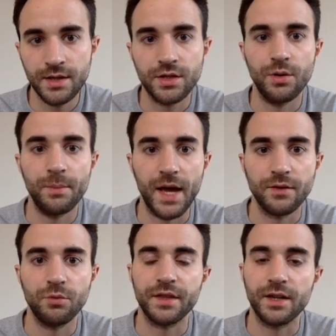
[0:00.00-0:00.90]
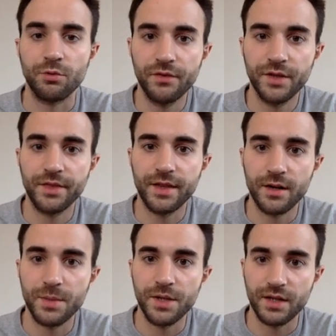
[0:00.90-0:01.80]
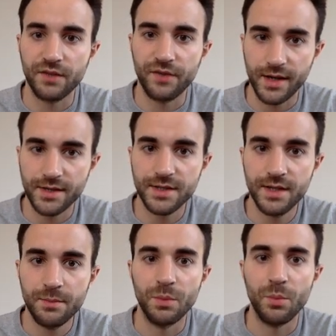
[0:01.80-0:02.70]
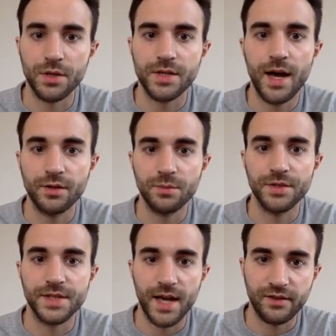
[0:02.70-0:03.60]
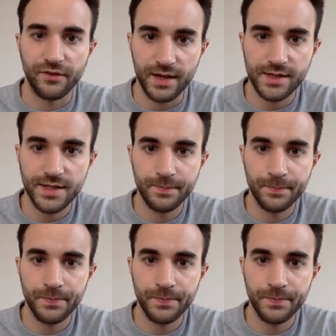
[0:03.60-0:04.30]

to a med with equivalent therapeutic effects but more tolerable side effects.